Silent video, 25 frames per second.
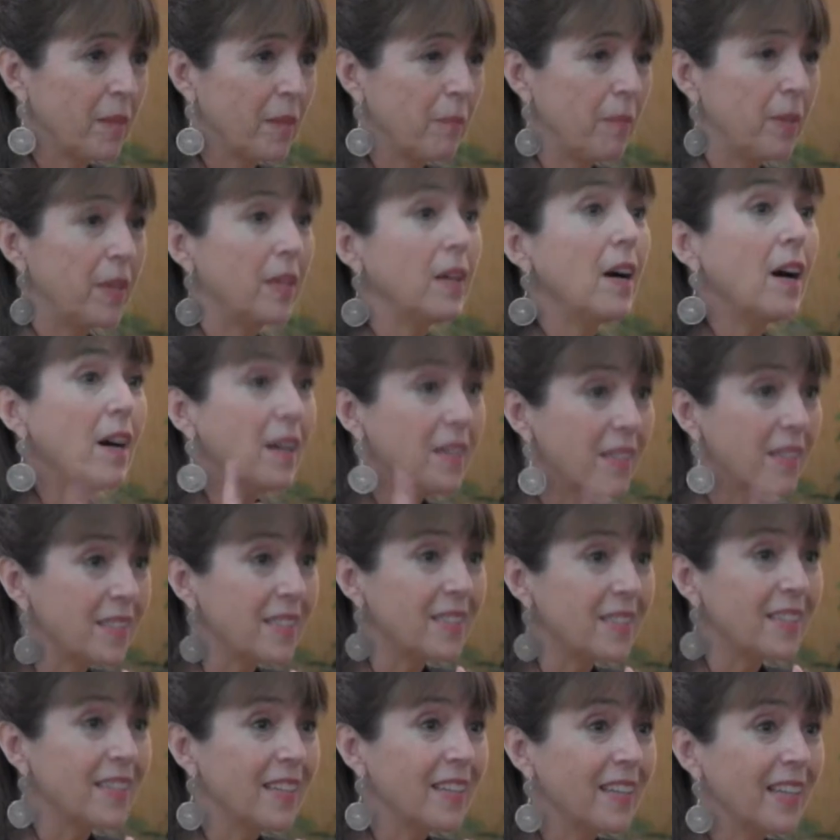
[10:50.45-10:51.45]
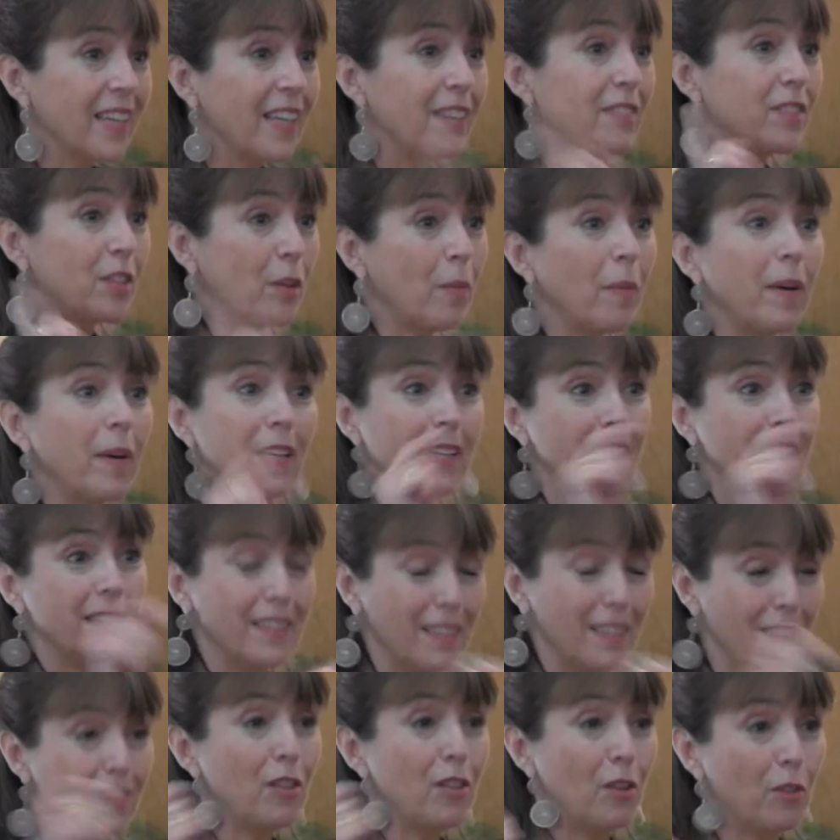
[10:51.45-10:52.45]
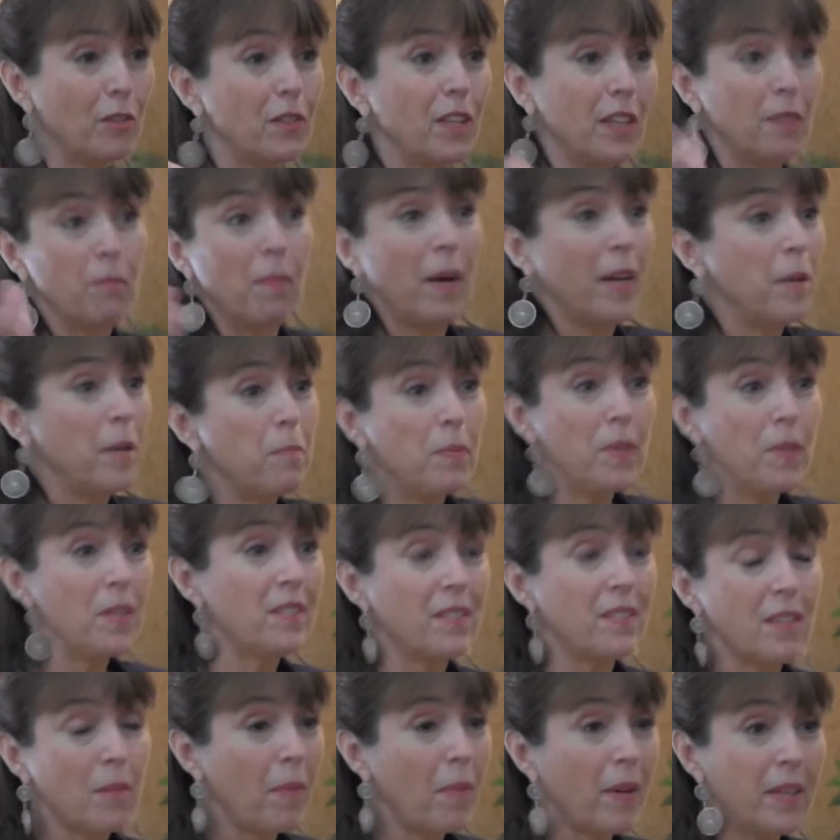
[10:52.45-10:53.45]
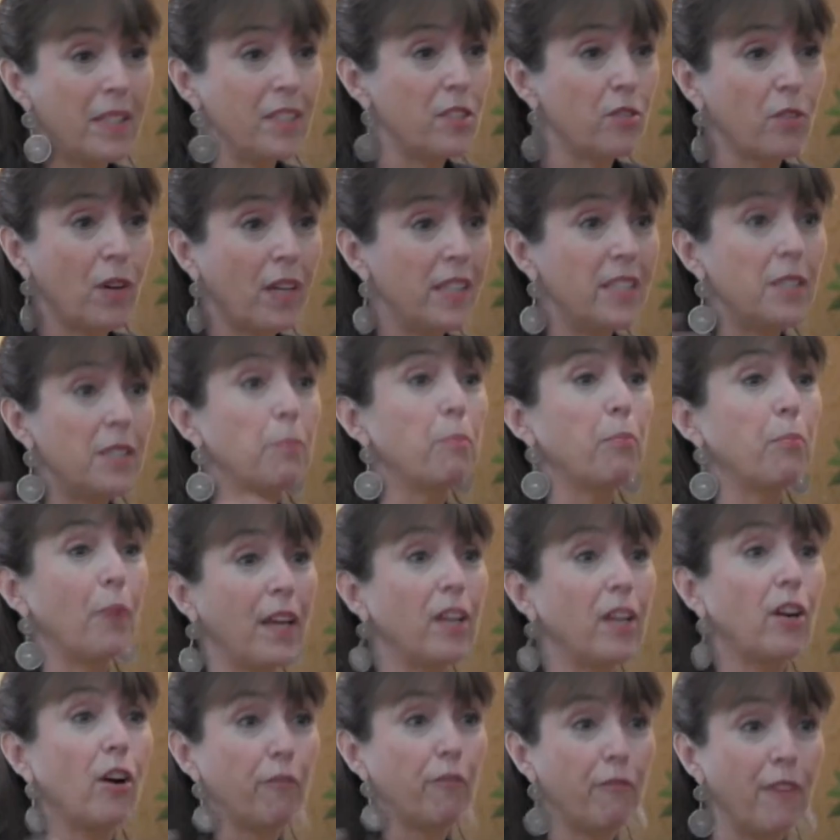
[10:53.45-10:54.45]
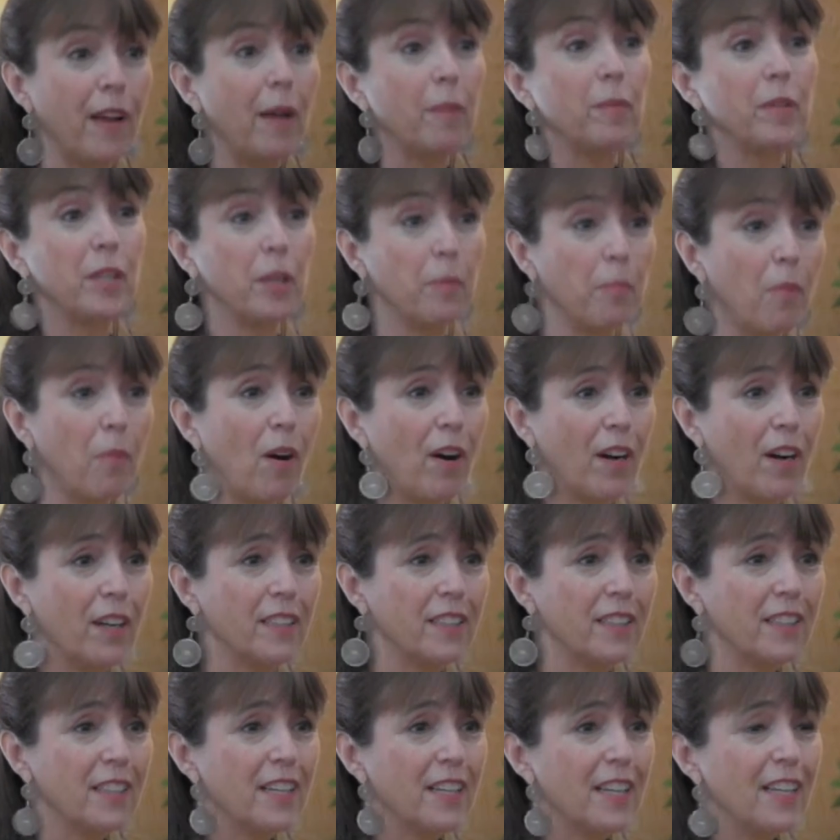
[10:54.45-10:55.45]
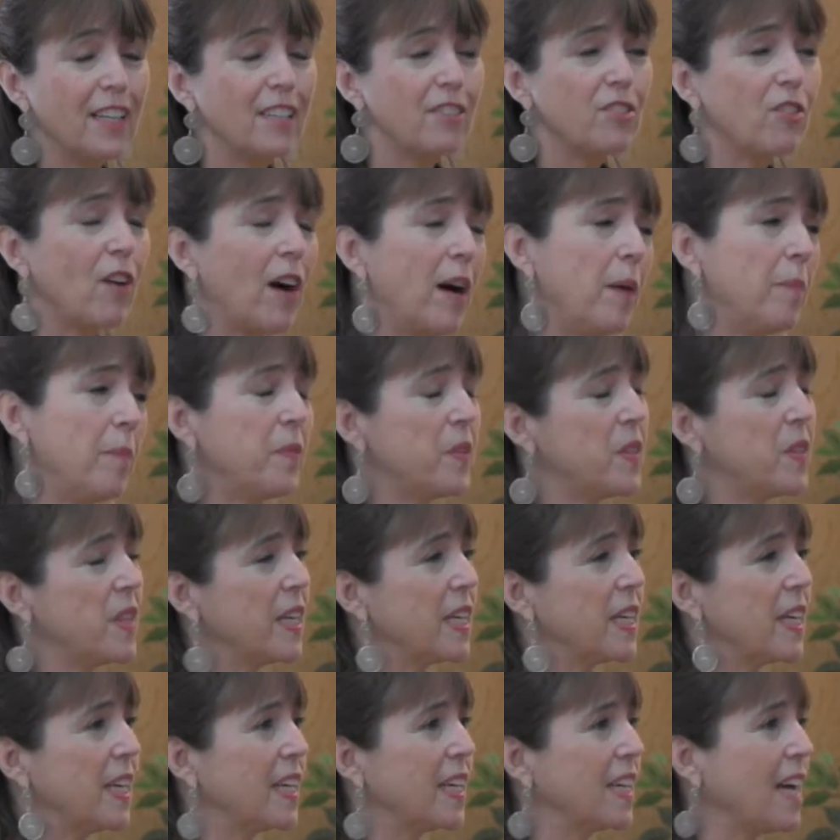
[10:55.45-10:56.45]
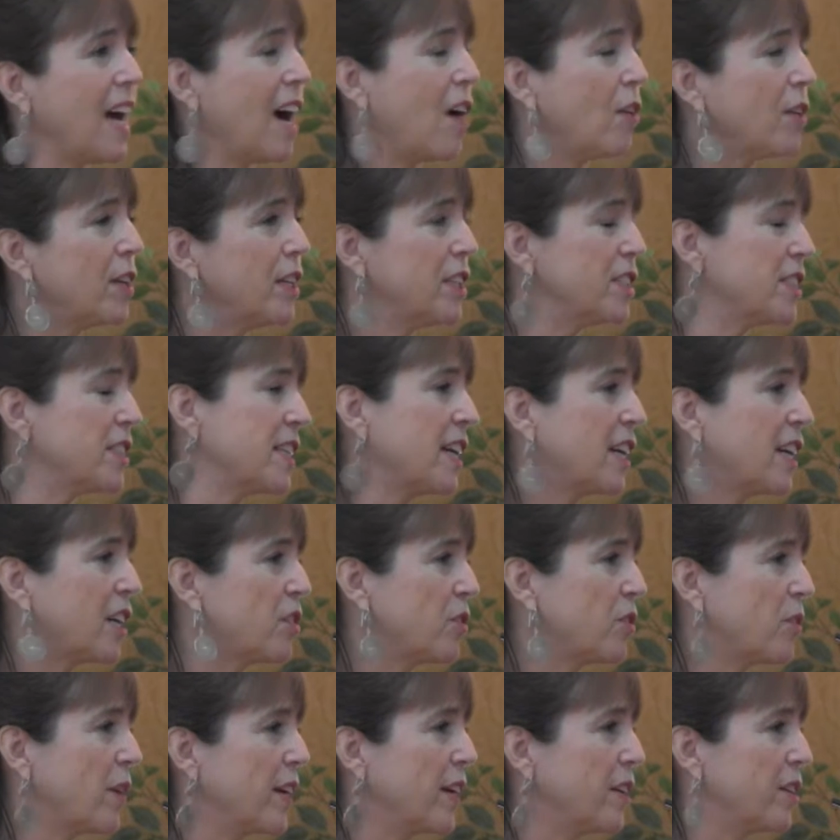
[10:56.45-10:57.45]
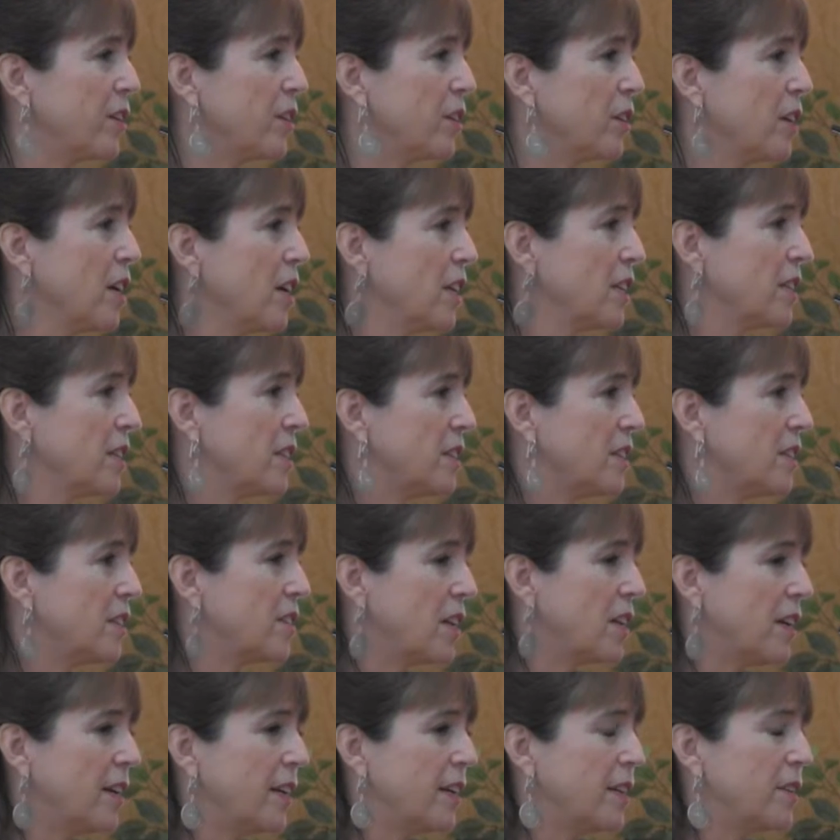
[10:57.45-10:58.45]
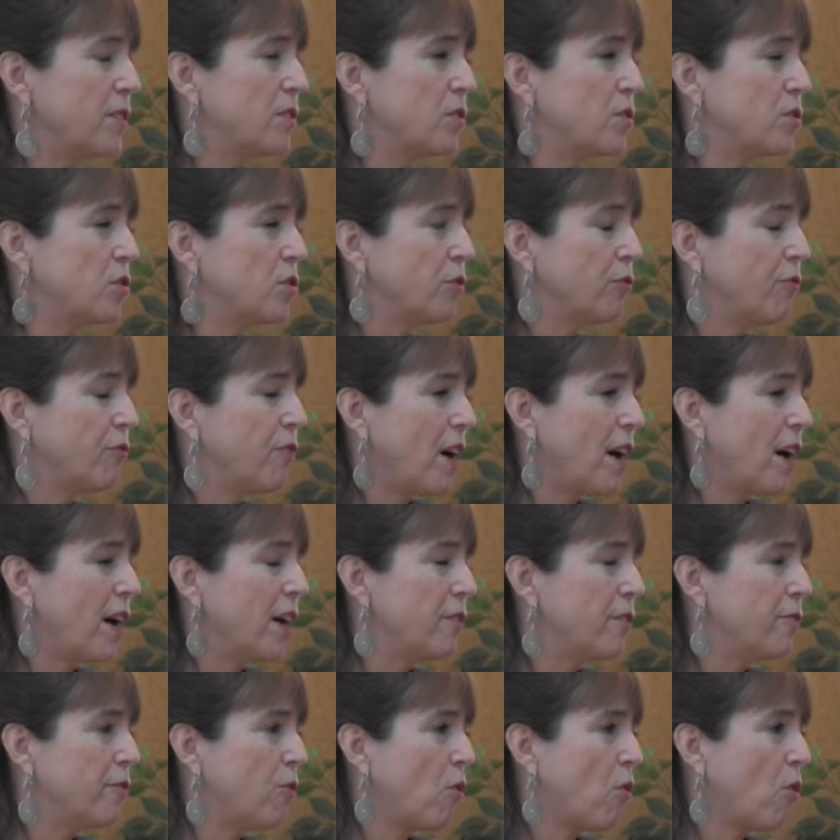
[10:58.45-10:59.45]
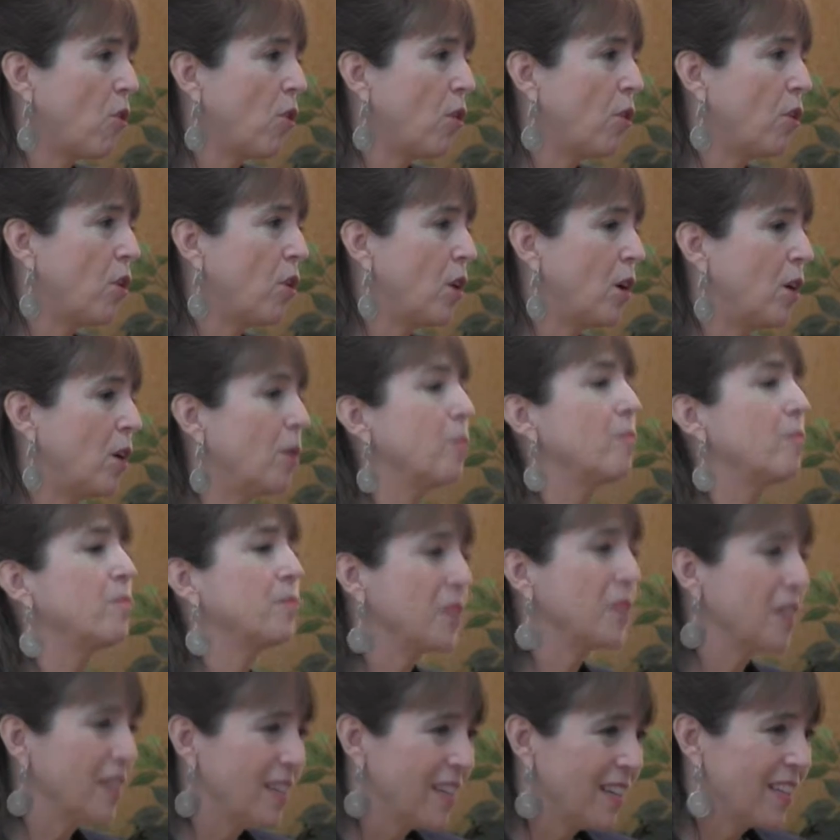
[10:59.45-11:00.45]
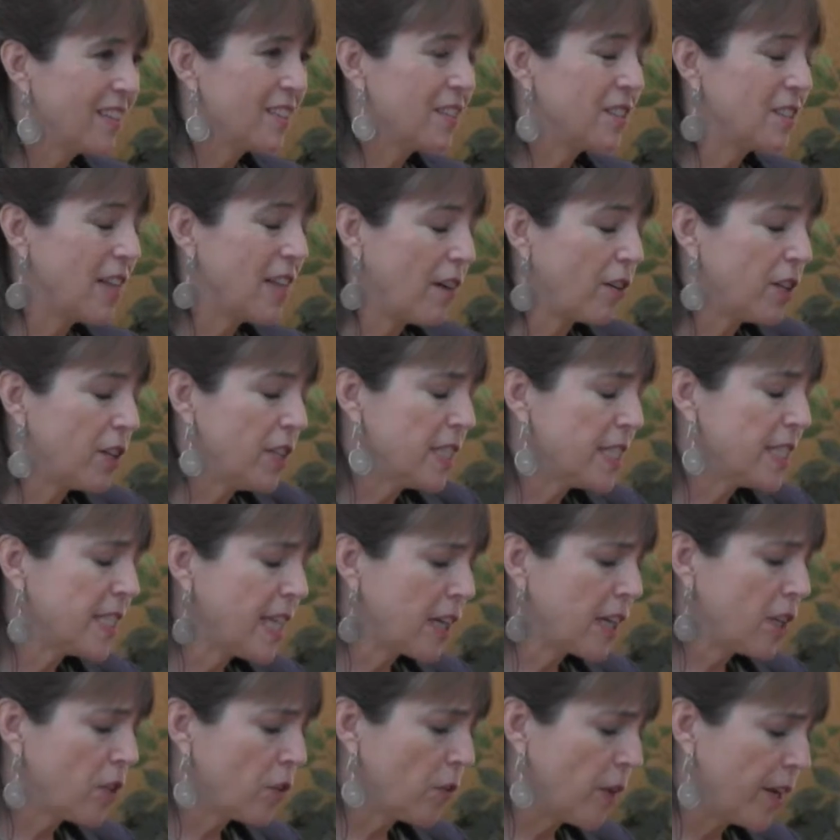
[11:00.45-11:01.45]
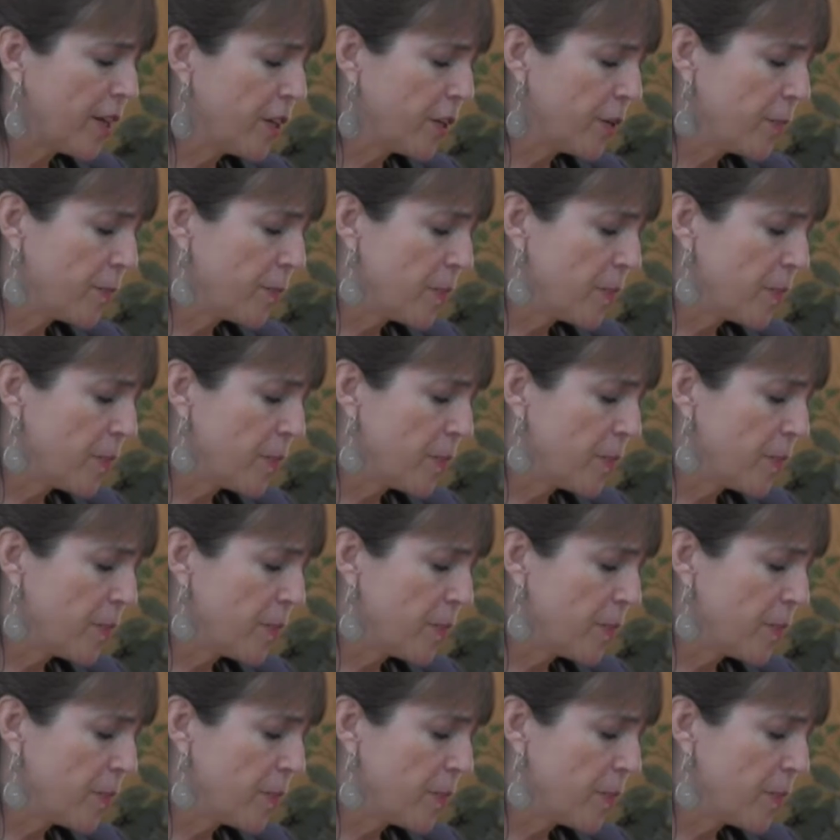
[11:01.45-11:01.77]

Because if somebody, you know, it might be somebody trying to break our family apart. So I'm thinking, how can a second grader uh, survive or um, how can a second grader